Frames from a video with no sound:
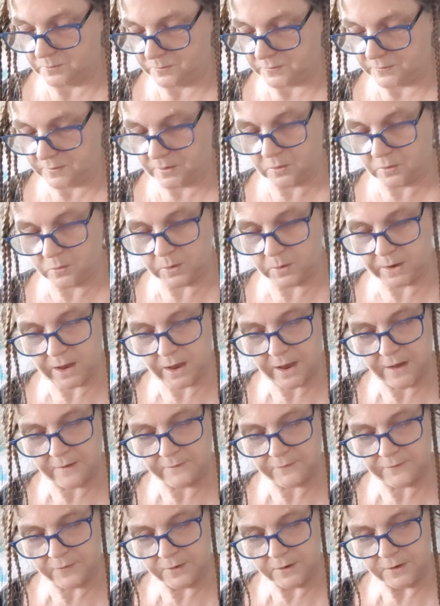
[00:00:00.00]
So we
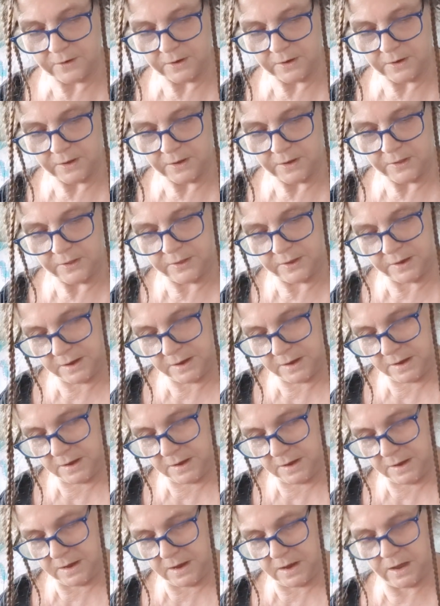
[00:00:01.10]
have
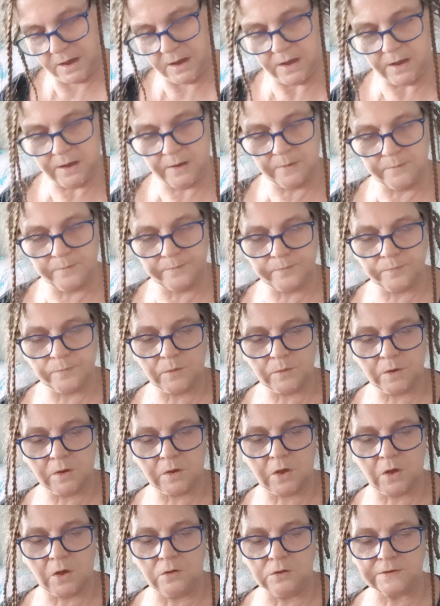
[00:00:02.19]
the um,
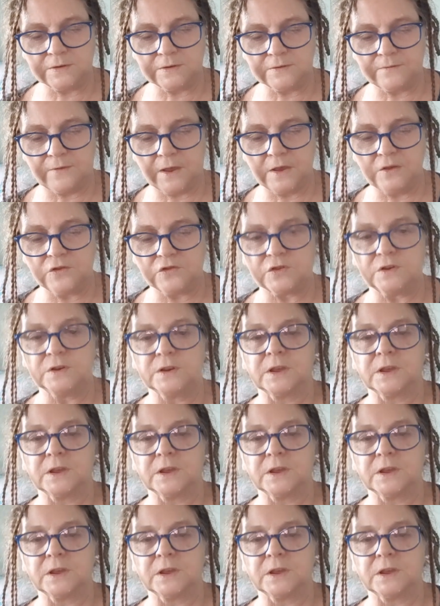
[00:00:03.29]
cultivation